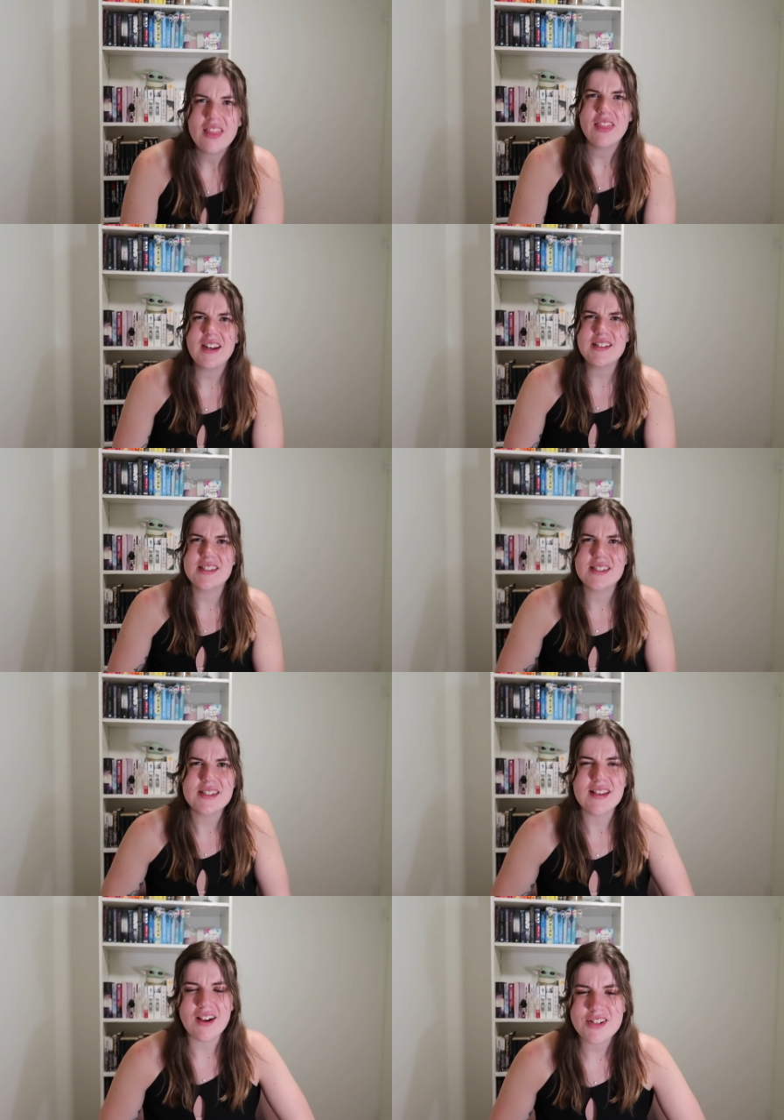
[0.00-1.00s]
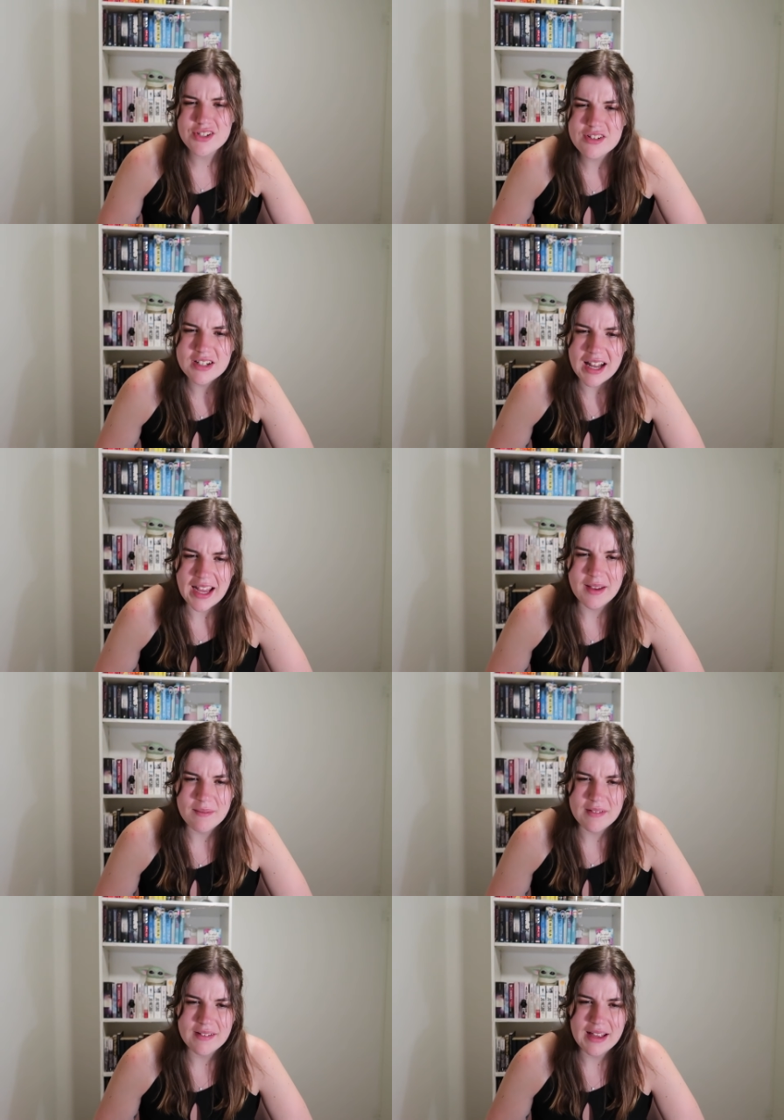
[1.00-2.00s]
That is such good, like,
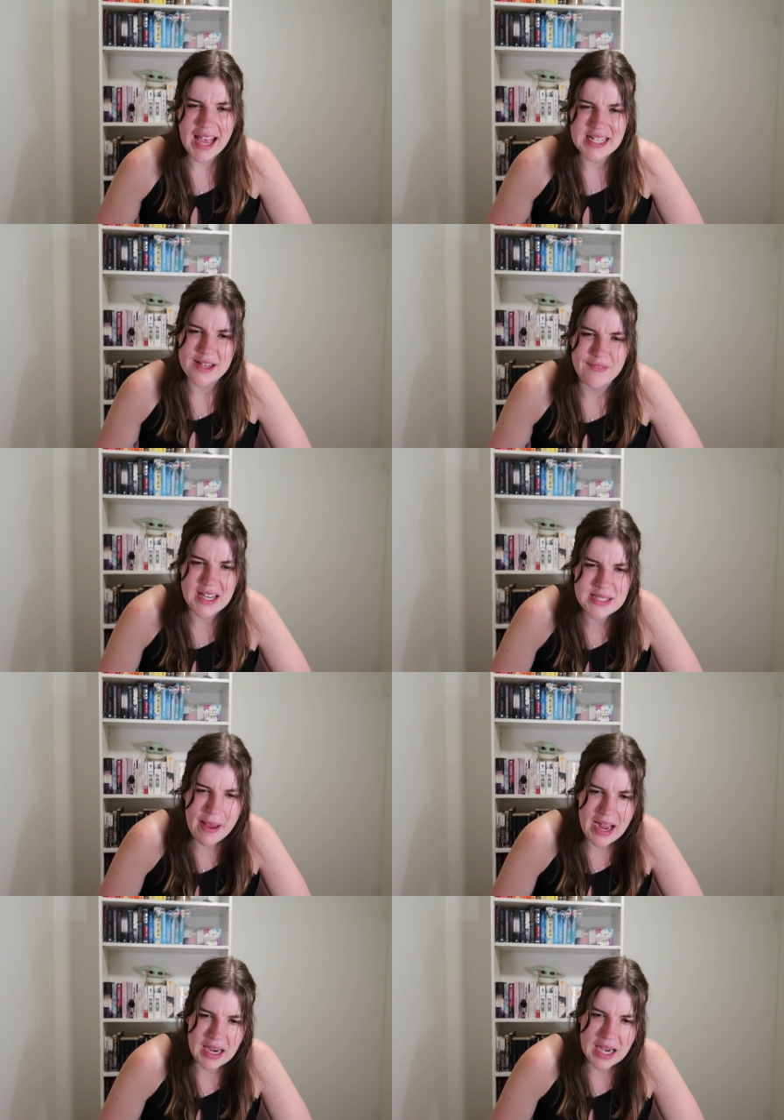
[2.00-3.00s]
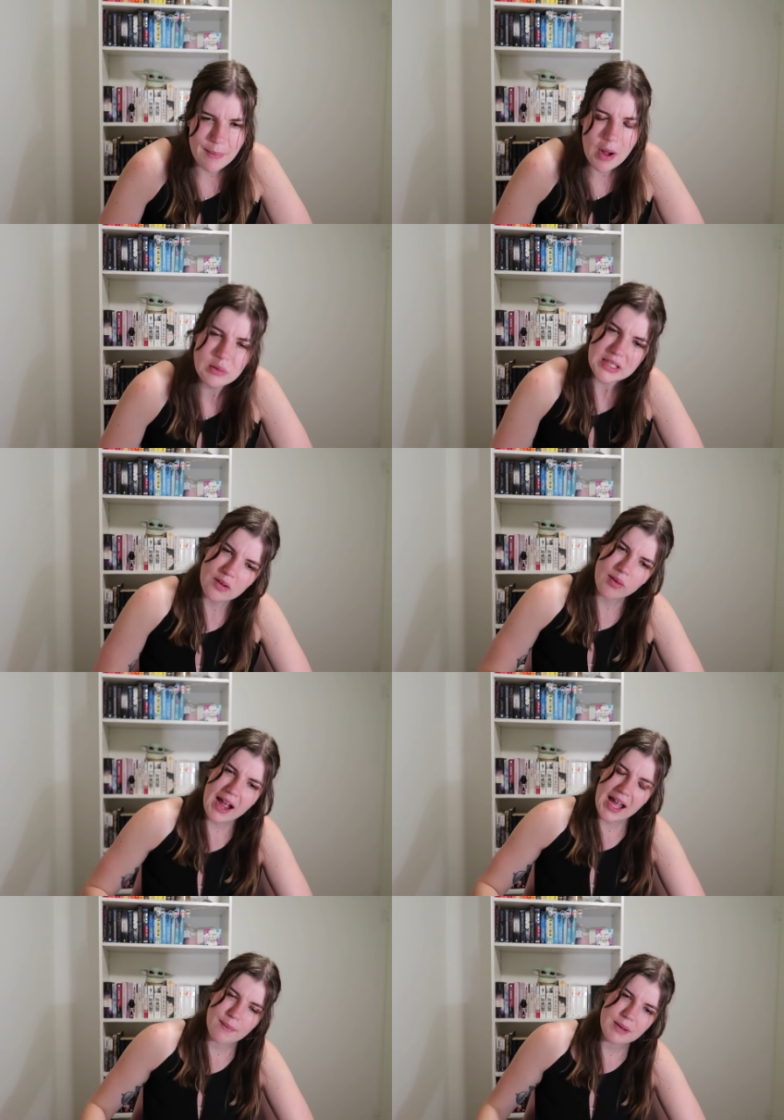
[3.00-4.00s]
SFX makeup. Holy
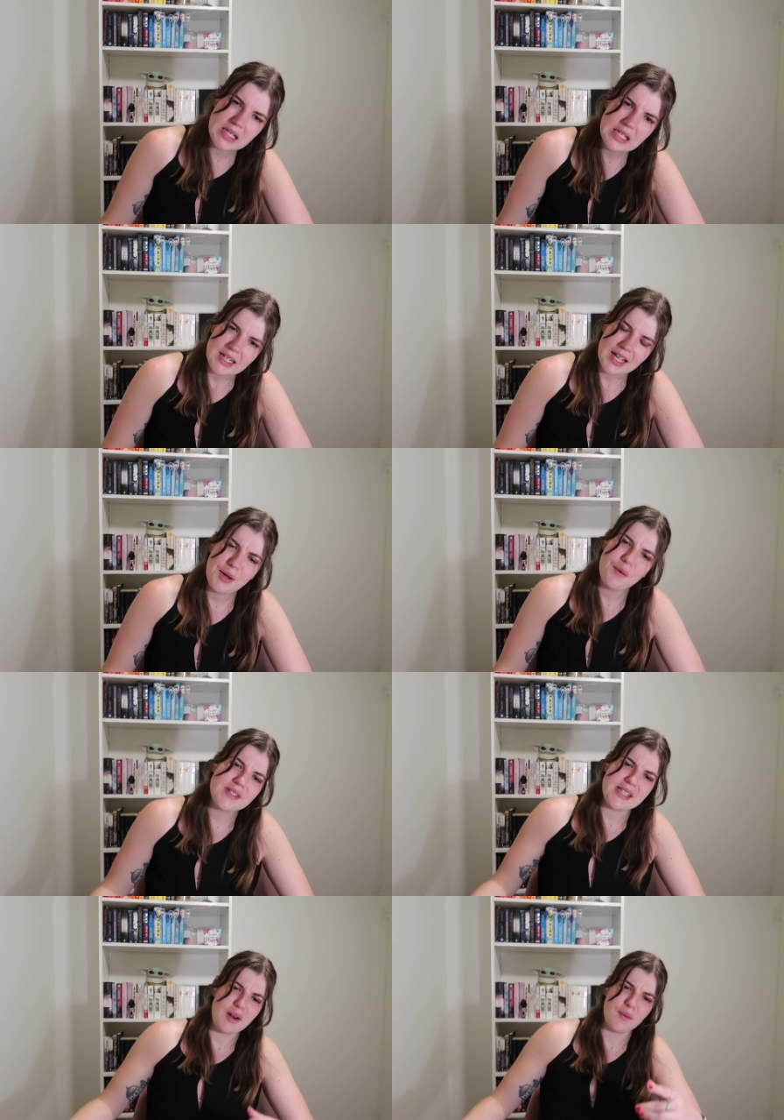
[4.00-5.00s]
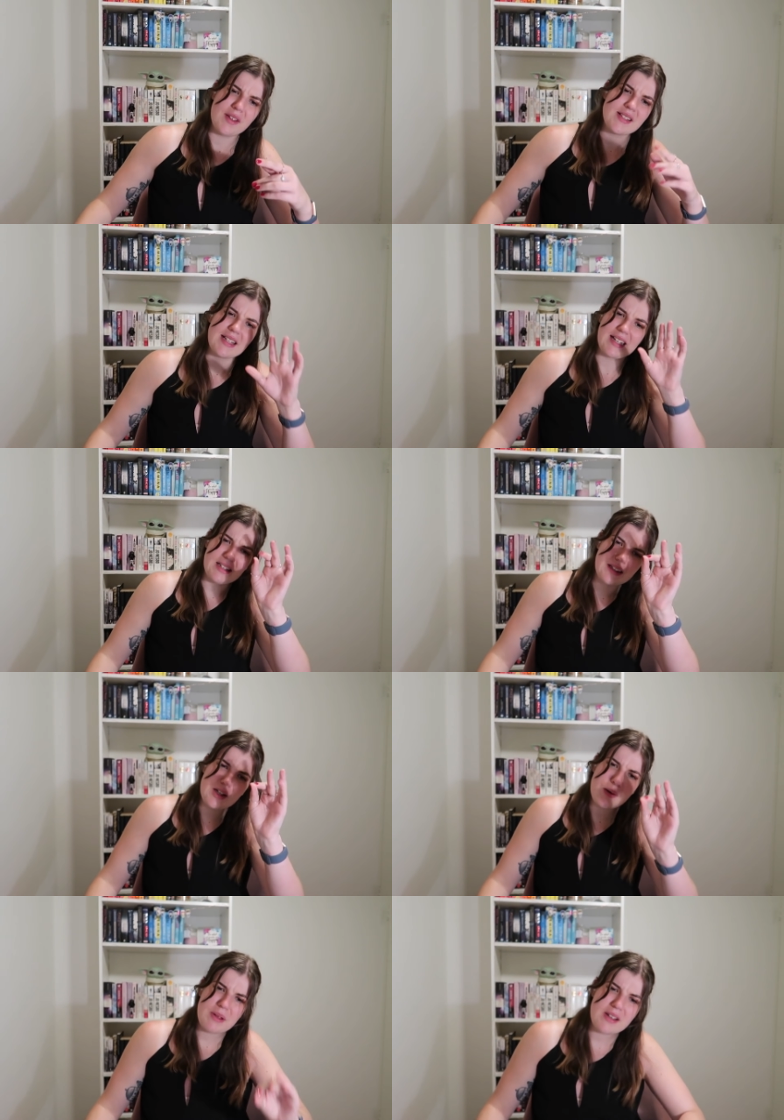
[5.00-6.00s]
crap. I don't know if it's that or if there's like a
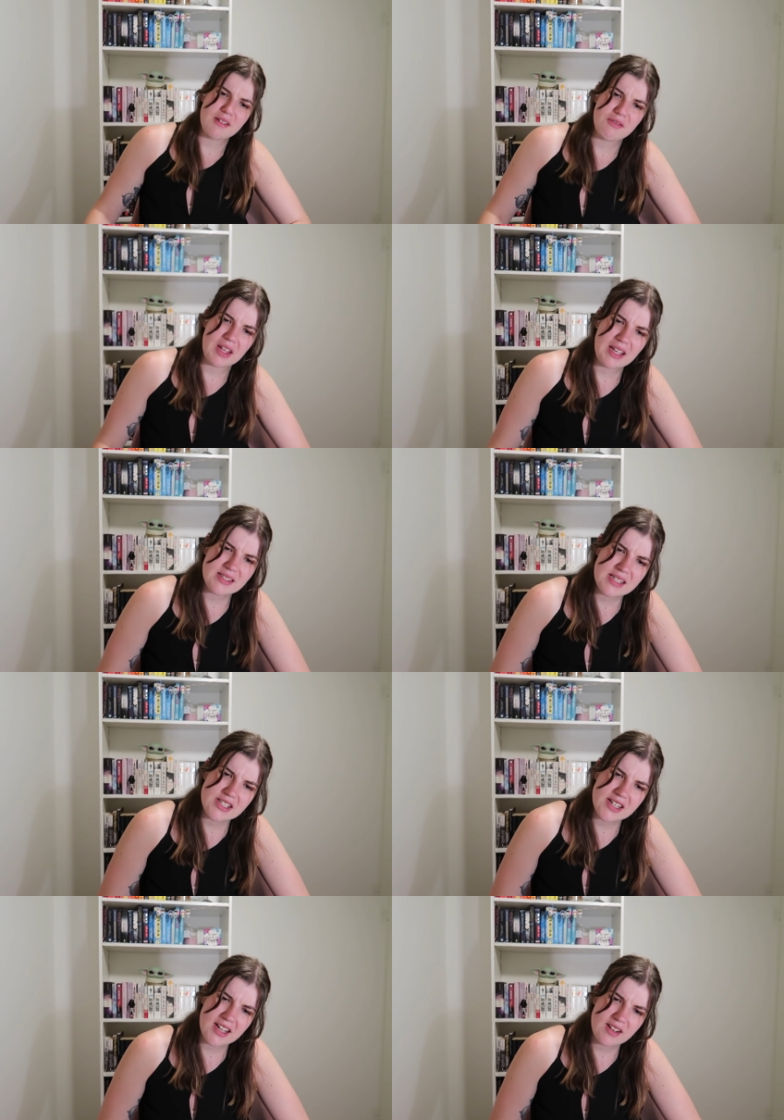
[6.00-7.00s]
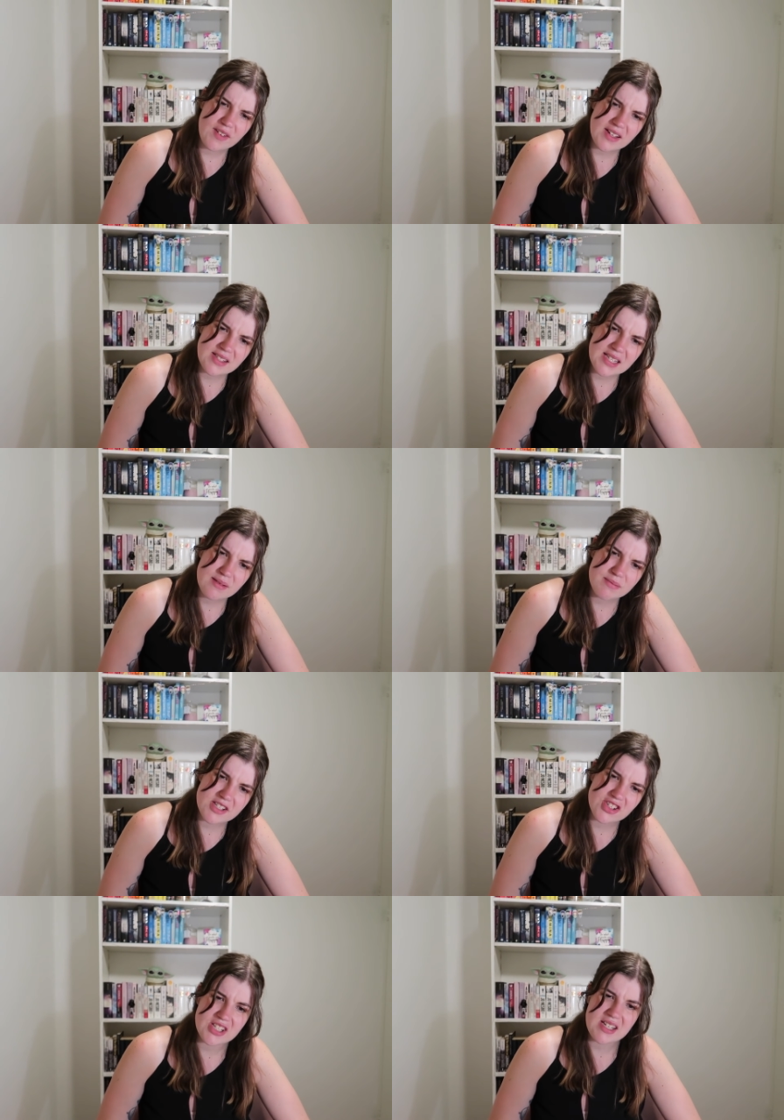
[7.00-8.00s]
little bit of like CGI and effects in there,
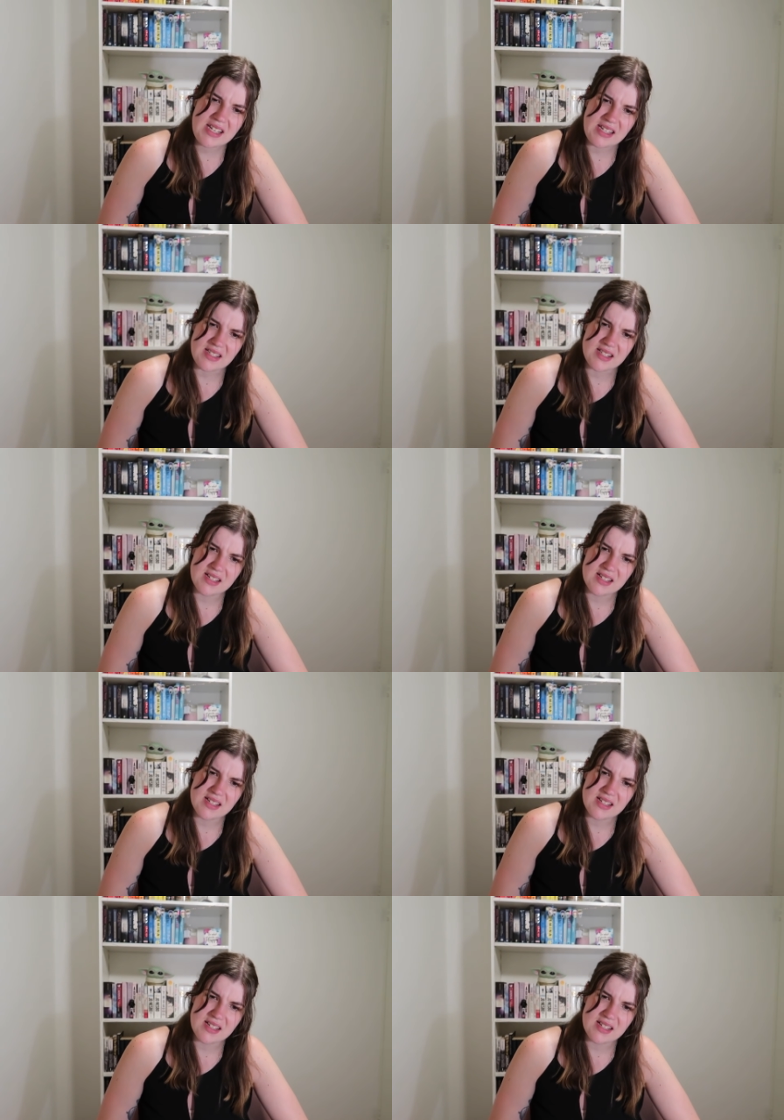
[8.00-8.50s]
but jeez.